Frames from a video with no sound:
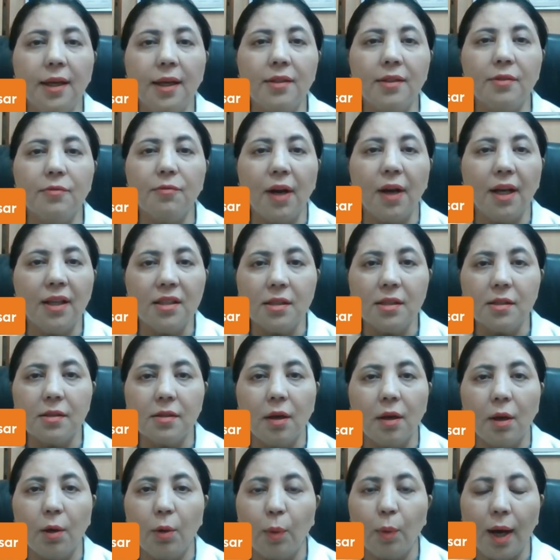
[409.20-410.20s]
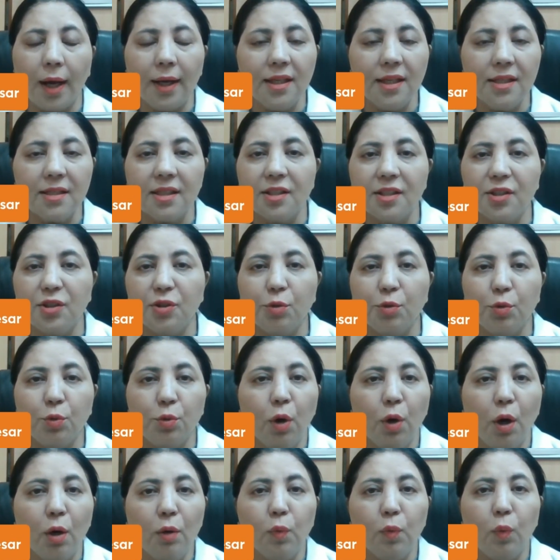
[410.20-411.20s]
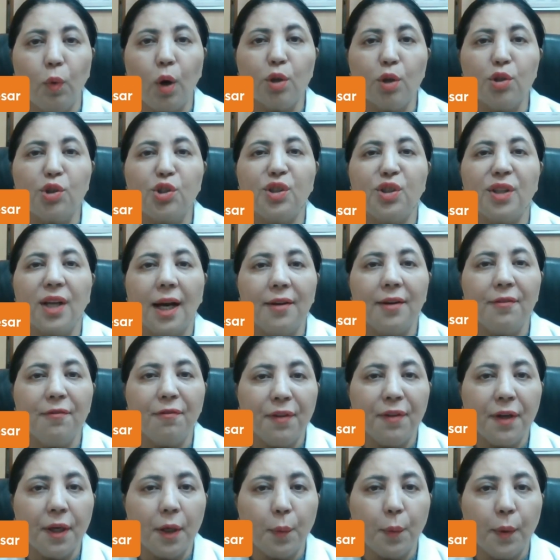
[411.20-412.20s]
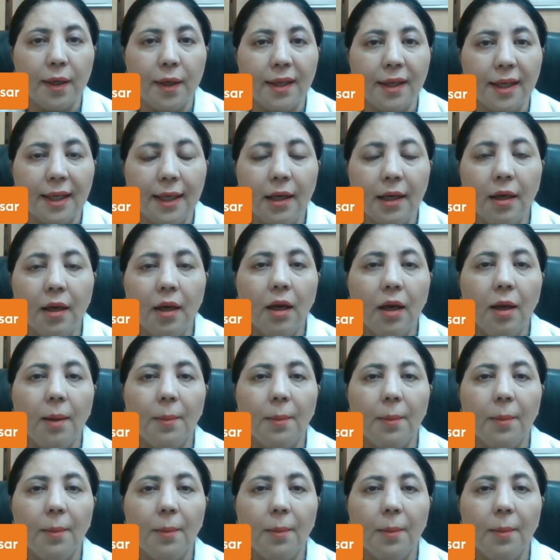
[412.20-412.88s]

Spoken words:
that once one is that you do not wash that frequently,